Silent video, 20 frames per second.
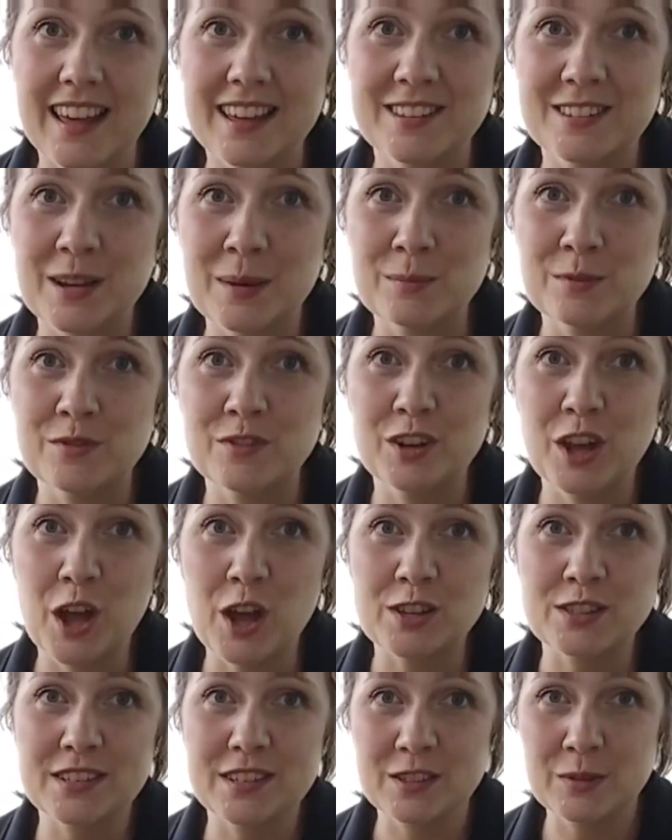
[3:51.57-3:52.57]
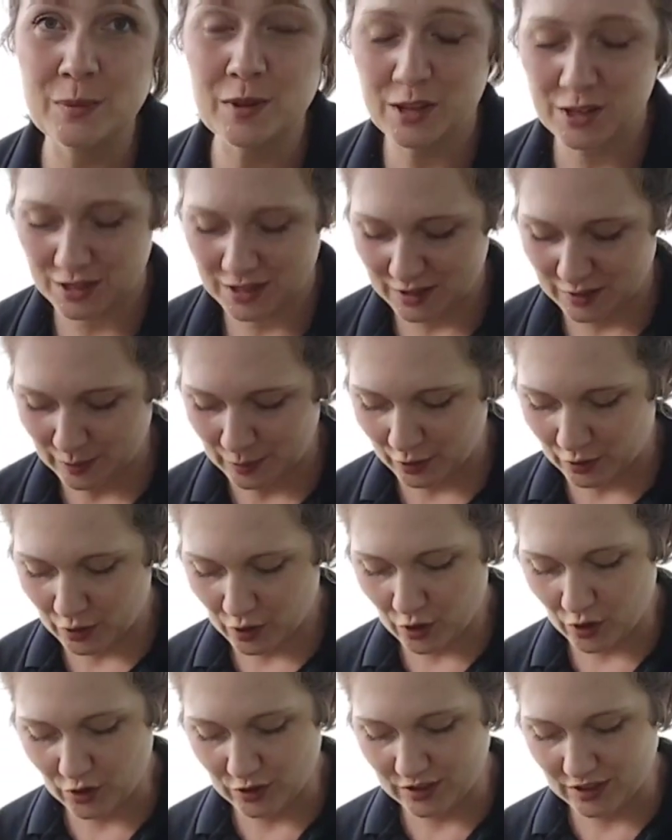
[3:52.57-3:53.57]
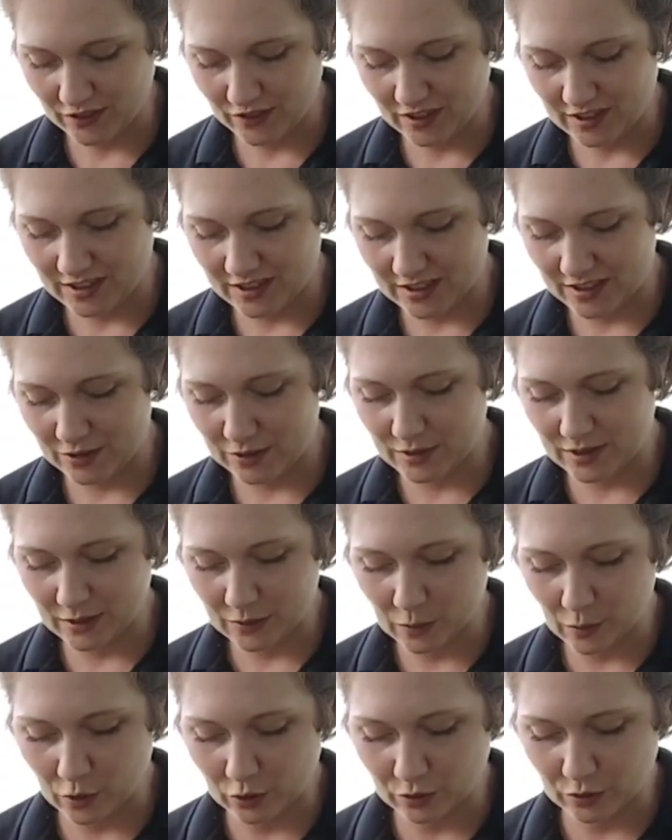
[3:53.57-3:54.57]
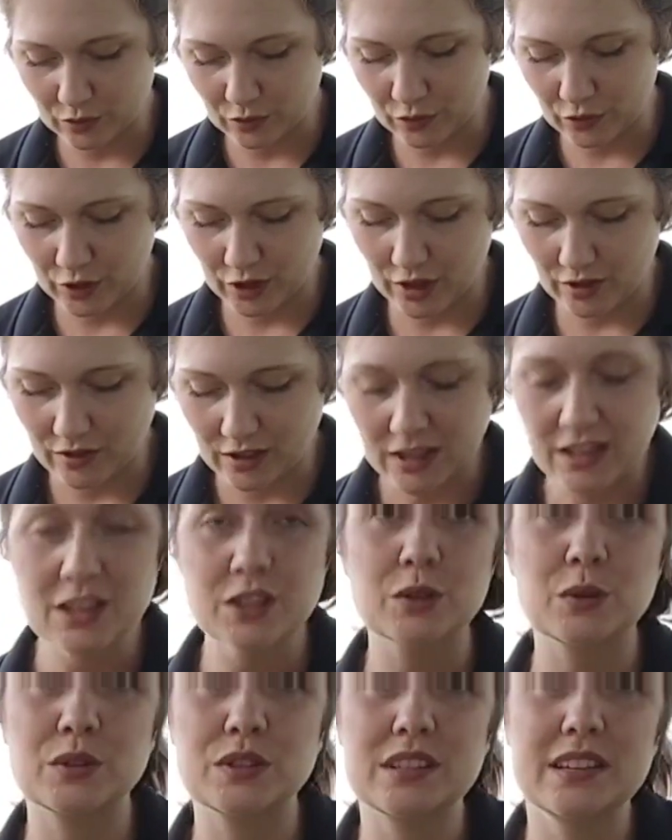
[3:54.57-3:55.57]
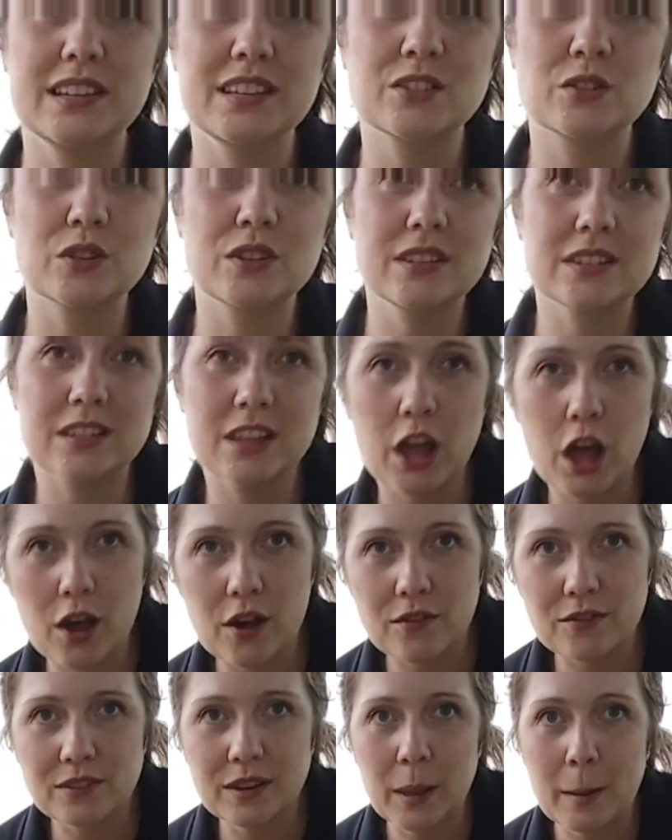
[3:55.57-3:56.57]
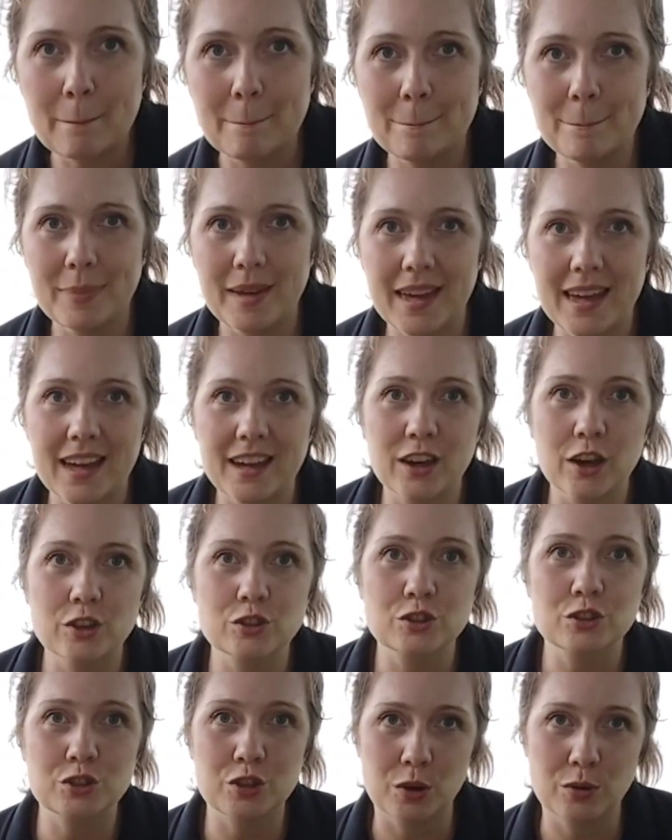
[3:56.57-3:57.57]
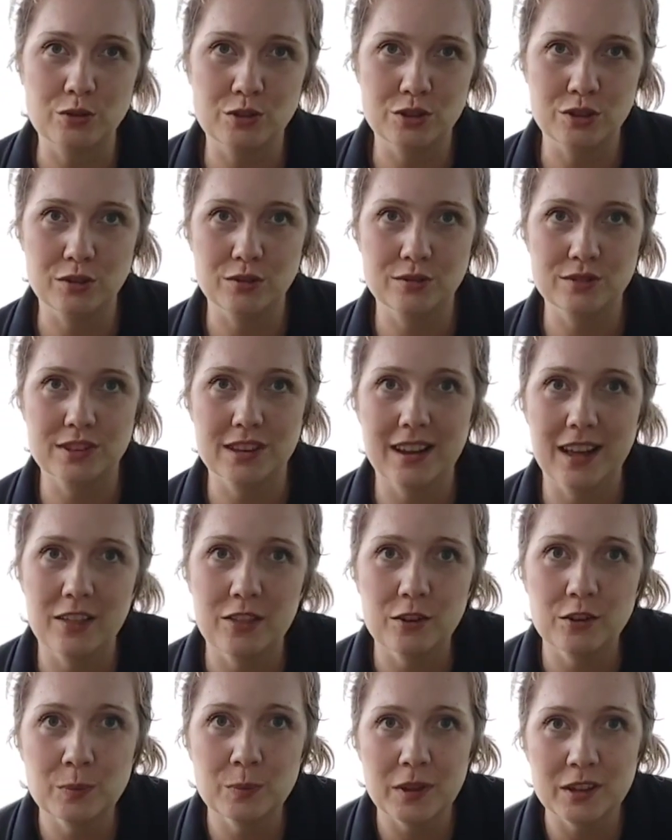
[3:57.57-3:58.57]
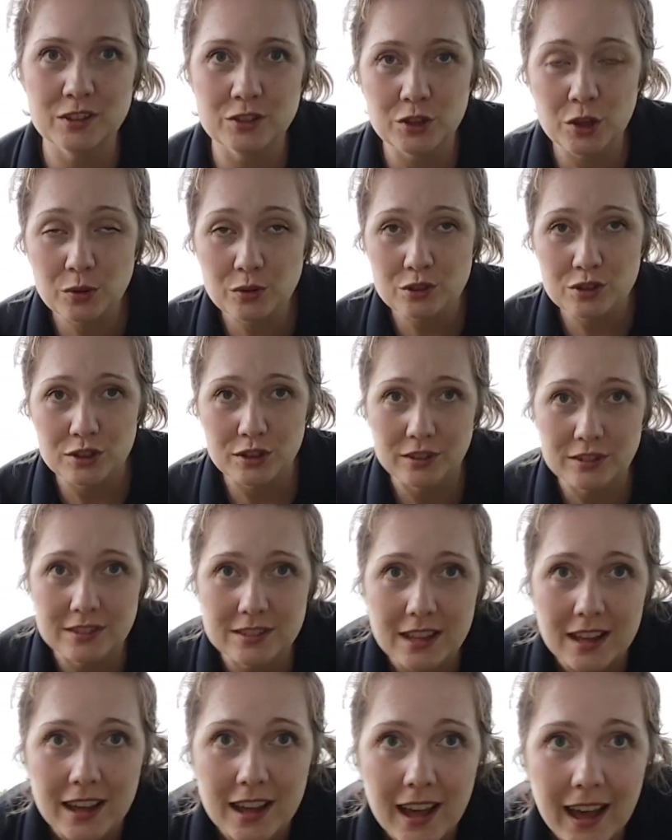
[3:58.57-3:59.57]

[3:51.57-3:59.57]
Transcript: in terms of an Arctic species, because if he does do a little waddle for you, you'll see he's got these lovely big snowshoes. Now those big snowshoes